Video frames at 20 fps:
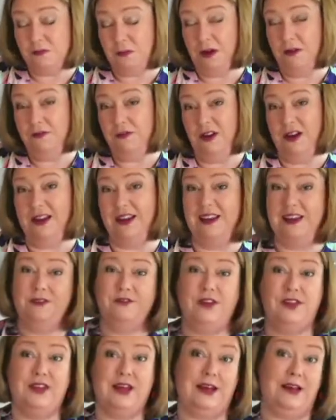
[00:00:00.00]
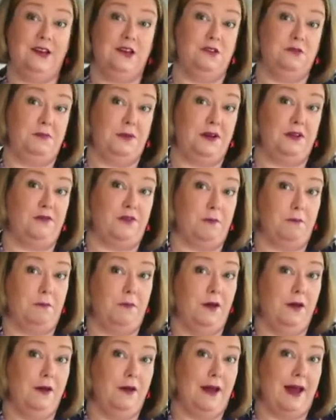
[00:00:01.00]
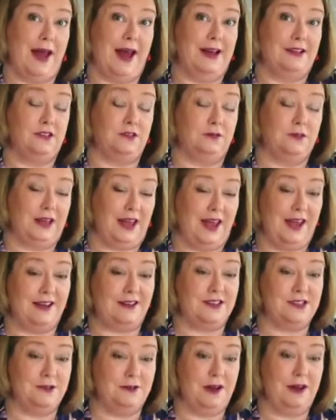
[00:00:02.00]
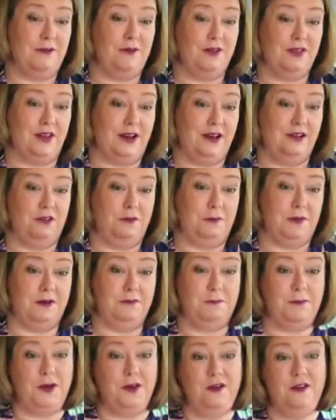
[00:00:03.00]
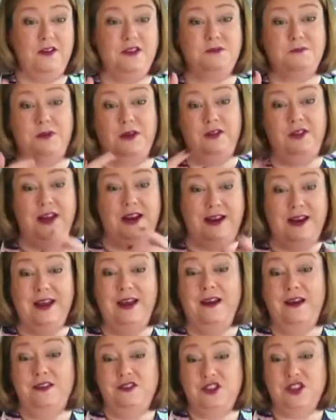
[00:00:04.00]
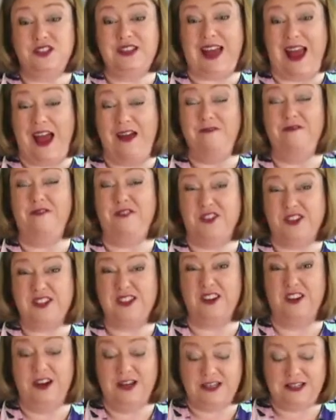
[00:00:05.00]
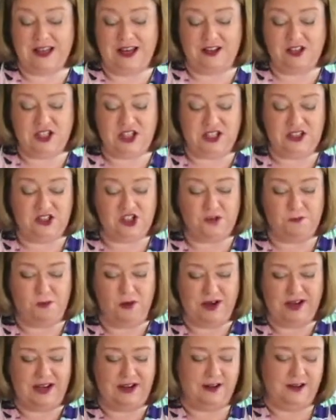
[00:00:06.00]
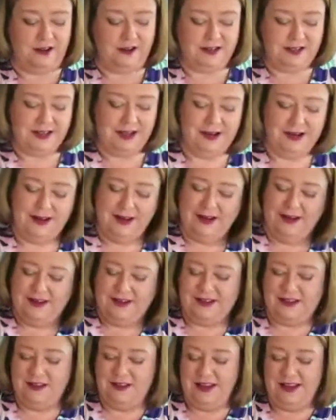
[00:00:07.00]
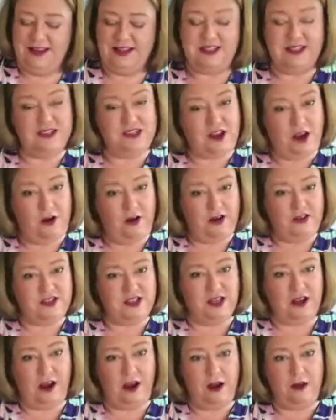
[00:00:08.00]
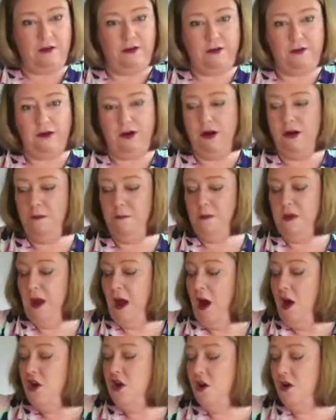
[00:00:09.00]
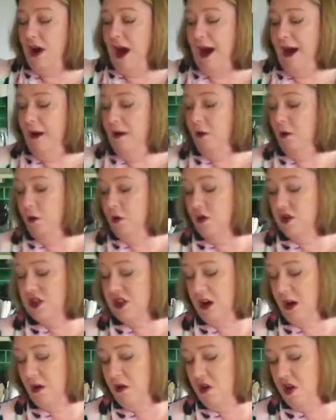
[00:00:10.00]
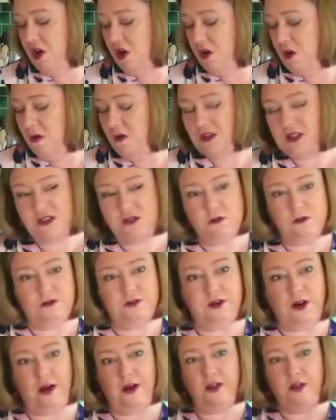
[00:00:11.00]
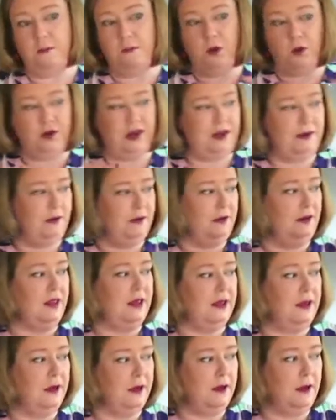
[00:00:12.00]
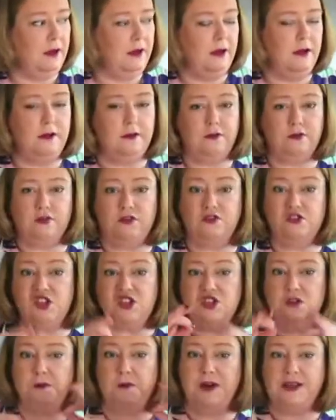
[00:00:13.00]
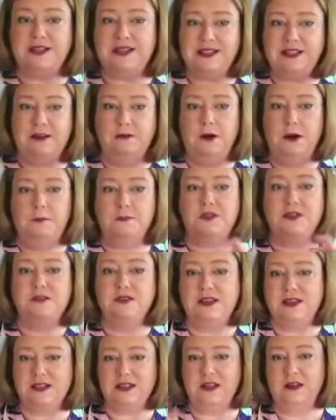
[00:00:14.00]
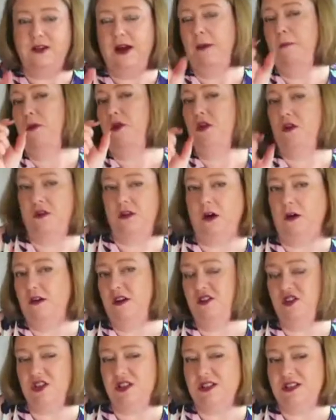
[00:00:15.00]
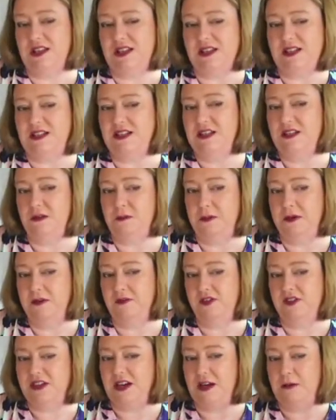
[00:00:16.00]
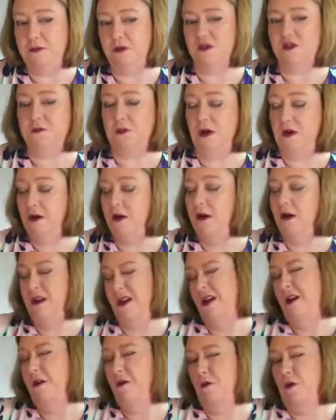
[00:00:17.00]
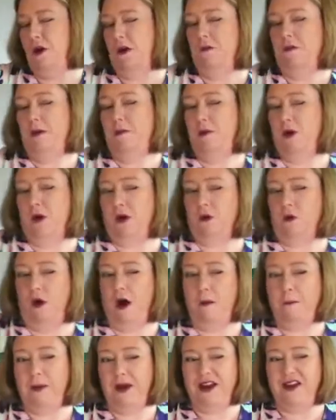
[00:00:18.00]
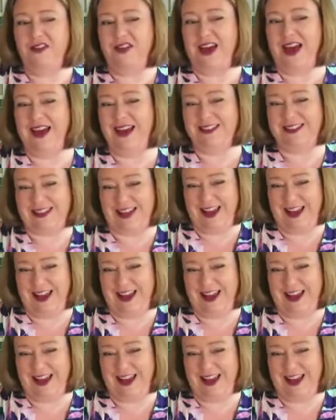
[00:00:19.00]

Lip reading: filling, give it that little bit of a adult kick to it with a little bit of booze, but then just emphasize that gingerbreadiness. So this is going to go through. You can also use sort of like the monin, the gingerbread syrups and things like that, but you'd only just need a little bit of a tablespoon. We're going to be putting quite a bit of this